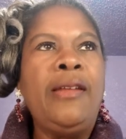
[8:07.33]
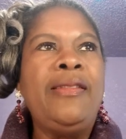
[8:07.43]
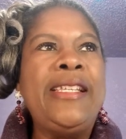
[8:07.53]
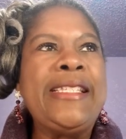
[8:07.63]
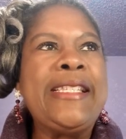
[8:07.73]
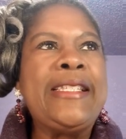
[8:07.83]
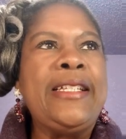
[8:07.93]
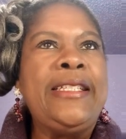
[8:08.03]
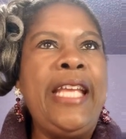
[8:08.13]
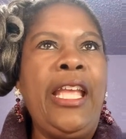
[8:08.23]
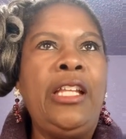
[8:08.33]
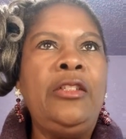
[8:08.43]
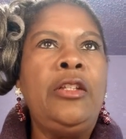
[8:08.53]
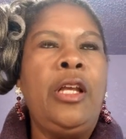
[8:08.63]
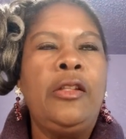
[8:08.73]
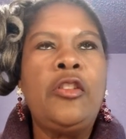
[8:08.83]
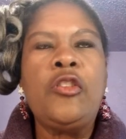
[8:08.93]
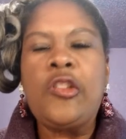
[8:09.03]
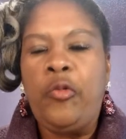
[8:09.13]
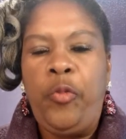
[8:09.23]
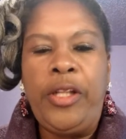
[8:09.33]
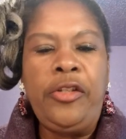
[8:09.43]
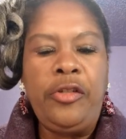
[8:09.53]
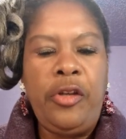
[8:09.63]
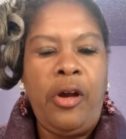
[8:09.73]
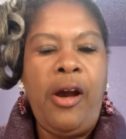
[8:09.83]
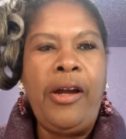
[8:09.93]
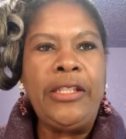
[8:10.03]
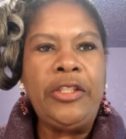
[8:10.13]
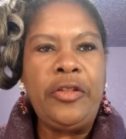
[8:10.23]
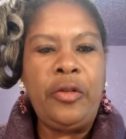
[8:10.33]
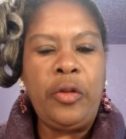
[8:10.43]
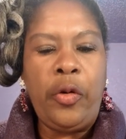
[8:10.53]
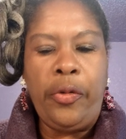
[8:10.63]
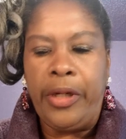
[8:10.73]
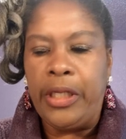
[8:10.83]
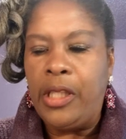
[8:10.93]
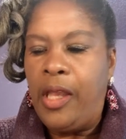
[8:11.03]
this is the day to surrender your heart to the Lord.